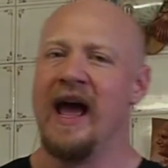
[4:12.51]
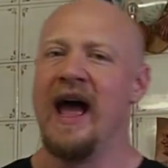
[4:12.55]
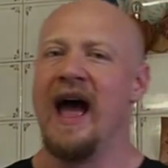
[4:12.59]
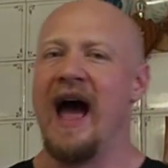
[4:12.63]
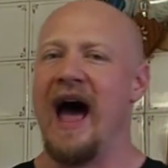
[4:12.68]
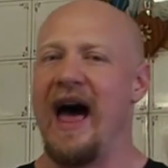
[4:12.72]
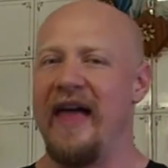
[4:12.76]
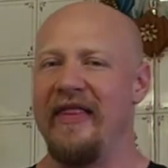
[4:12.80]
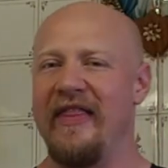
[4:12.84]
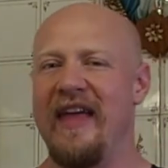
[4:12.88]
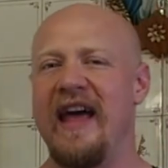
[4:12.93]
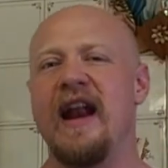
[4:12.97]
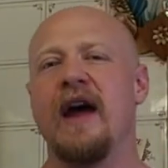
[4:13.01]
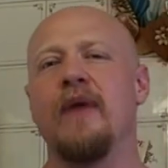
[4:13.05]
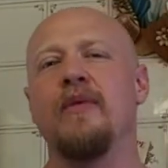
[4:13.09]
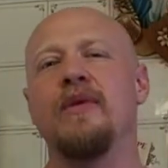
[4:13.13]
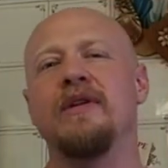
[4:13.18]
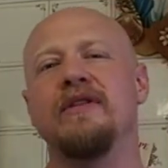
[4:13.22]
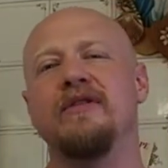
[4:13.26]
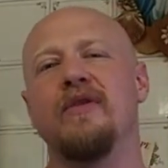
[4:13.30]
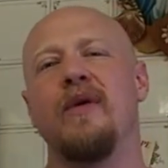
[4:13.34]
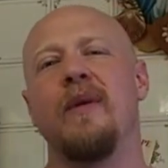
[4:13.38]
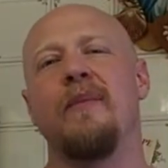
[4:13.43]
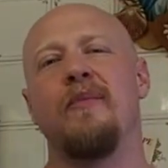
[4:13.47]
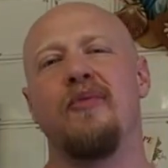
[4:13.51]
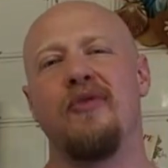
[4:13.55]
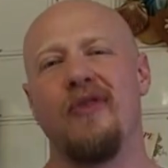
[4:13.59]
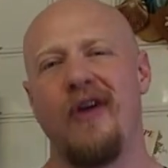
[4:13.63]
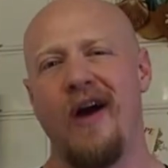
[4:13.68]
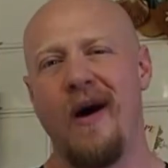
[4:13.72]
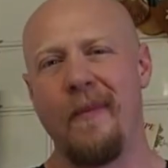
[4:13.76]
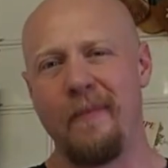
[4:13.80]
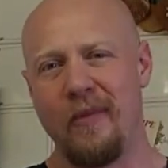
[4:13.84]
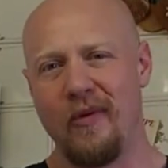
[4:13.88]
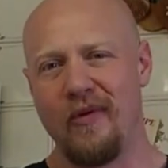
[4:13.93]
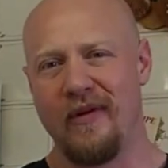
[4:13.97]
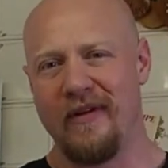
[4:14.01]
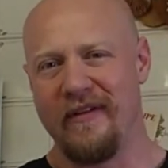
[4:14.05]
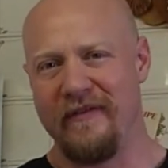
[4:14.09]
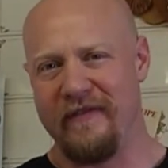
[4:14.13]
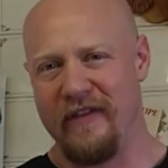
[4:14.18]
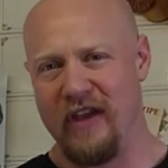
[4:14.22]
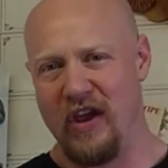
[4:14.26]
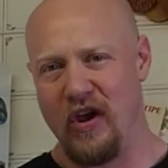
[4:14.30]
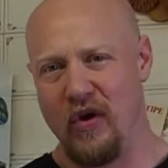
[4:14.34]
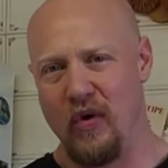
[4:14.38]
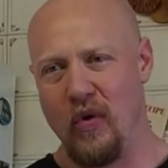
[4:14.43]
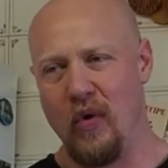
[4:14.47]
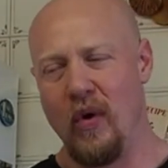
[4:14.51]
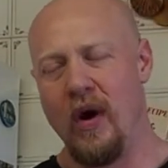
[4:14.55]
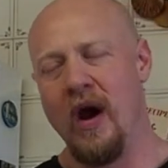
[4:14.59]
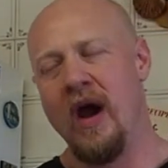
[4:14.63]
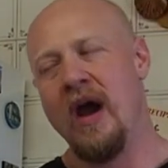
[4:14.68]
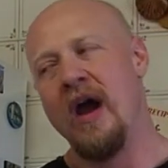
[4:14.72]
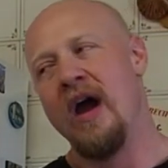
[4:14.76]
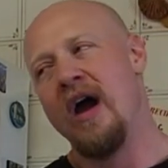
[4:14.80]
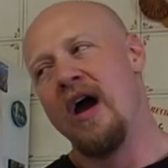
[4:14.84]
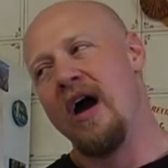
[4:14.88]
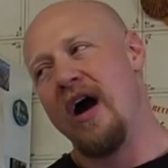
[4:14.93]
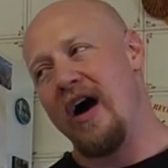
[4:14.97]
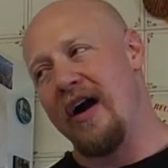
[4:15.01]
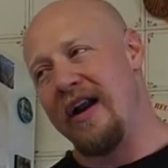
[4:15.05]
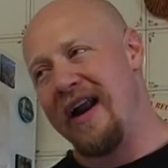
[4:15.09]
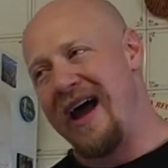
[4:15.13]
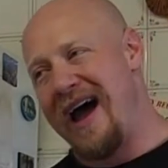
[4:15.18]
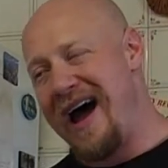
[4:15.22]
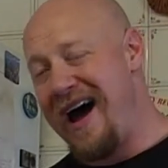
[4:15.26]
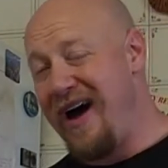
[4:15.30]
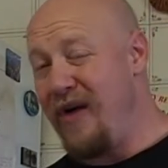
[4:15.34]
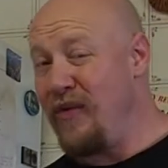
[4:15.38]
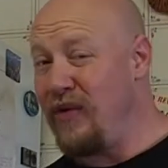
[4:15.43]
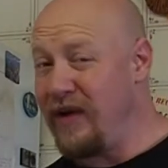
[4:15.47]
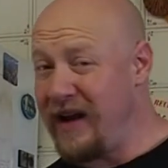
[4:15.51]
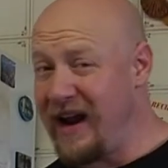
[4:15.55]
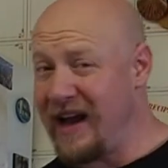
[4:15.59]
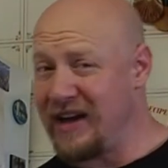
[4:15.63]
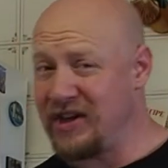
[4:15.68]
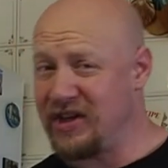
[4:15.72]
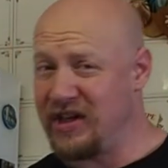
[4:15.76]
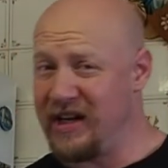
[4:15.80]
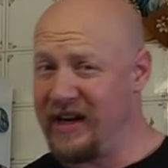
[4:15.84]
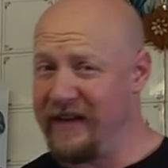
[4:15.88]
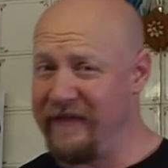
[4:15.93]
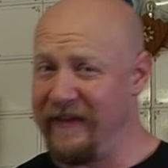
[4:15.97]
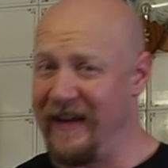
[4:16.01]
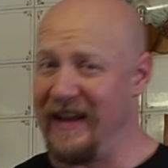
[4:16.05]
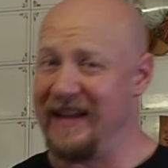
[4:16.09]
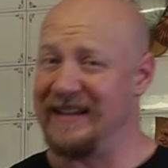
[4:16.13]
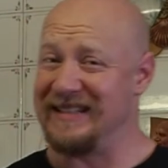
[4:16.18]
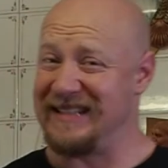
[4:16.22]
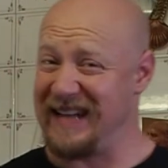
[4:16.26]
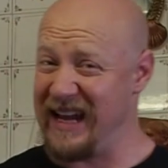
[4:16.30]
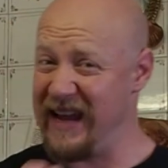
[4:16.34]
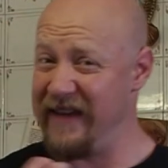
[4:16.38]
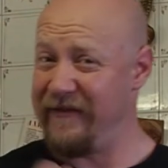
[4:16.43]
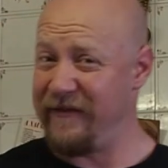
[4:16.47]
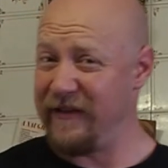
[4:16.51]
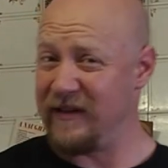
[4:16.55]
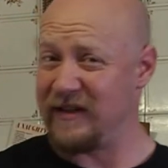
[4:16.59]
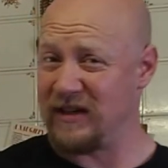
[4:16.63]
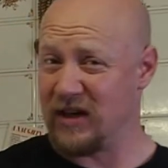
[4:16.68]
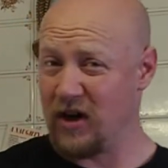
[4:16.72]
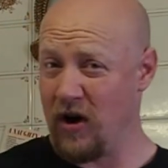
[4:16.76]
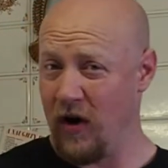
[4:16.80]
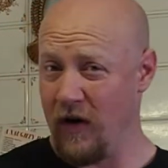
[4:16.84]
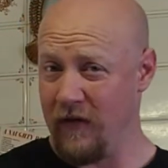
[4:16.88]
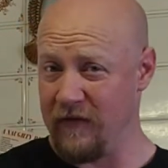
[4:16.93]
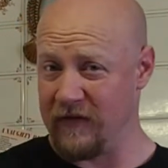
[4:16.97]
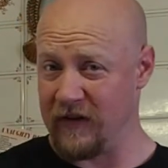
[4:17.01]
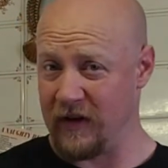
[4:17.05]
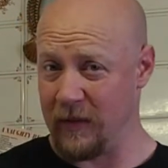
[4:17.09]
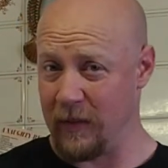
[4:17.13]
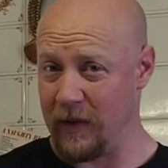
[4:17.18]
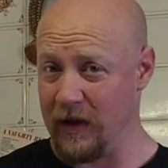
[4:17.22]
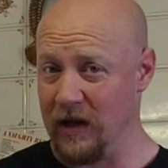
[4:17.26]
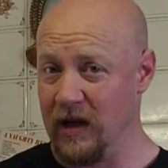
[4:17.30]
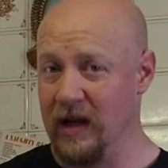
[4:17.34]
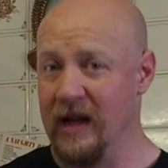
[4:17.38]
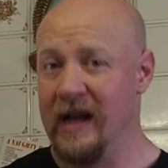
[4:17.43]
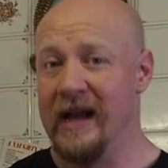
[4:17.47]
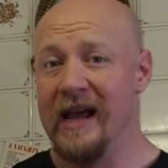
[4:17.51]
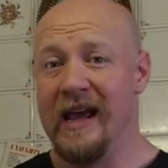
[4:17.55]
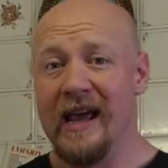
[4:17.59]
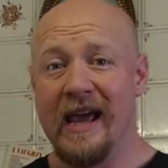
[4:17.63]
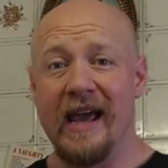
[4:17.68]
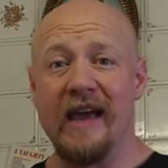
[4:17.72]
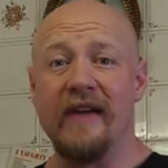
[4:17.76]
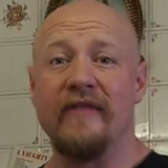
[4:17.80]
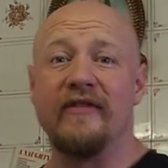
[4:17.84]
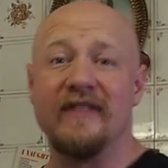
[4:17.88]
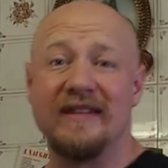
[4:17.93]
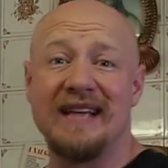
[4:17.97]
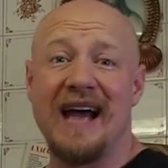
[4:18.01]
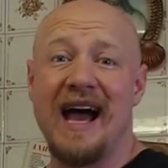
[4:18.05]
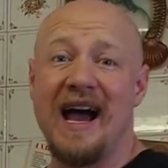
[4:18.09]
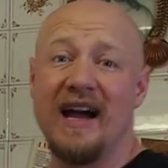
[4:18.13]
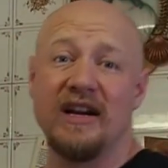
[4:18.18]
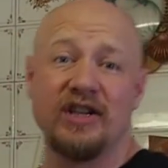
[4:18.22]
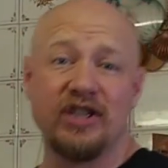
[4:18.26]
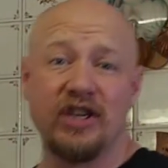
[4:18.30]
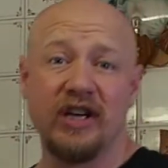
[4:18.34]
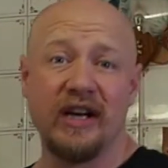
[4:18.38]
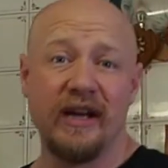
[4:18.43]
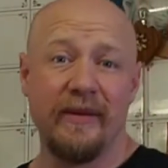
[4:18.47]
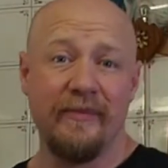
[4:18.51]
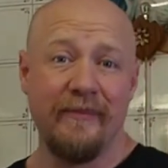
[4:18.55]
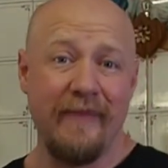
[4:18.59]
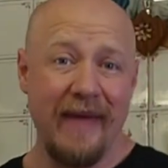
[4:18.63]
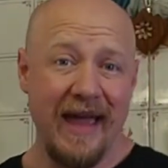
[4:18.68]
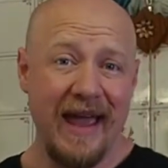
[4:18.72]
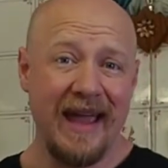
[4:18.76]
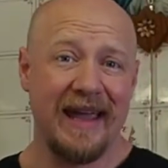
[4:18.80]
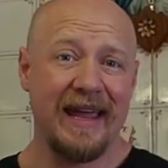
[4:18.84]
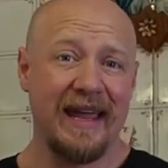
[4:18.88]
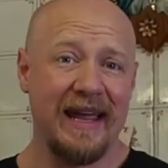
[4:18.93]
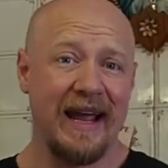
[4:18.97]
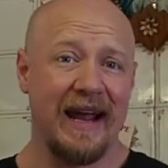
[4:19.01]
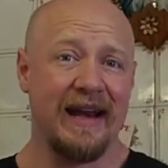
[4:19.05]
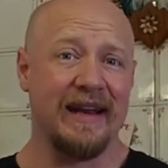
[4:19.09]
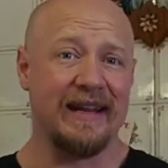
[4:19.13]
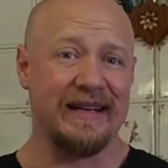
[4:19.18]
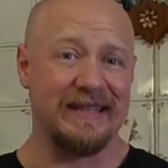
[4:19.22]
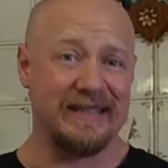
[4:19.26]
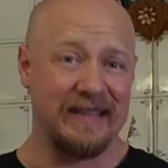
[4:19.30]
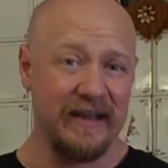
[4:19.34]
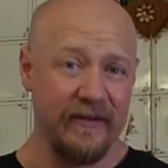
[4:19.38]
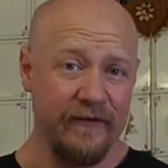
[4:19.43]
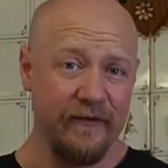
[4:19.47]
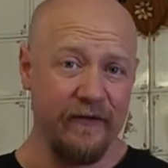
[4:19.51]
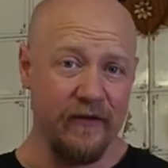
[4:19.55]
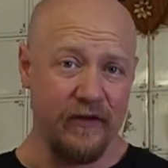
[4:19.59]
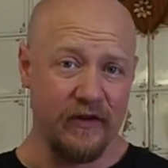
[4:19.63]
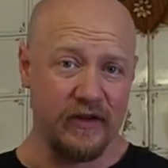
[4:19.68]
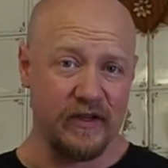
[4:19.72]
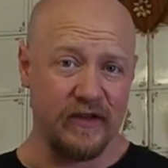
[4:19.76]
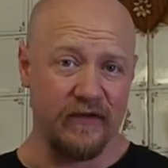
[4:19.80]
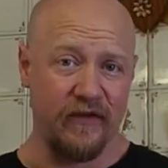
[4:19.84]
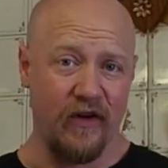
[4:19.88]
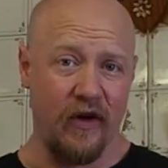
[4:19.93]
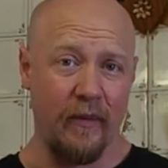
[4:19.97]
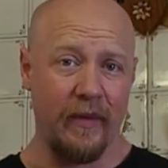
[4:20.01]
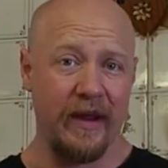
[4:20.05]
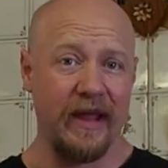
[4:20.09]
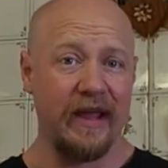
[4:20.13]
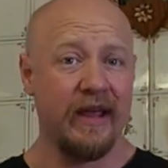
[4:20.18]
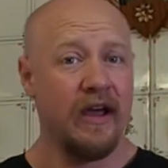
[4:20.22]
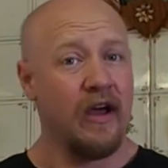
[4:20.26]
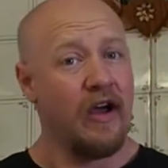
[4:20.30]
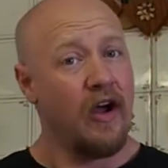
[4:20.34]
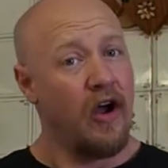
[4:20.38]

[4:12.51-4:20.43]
and then I will do a proper review on how it actually feels, if it's comfortable, if it's actually making any difference for me,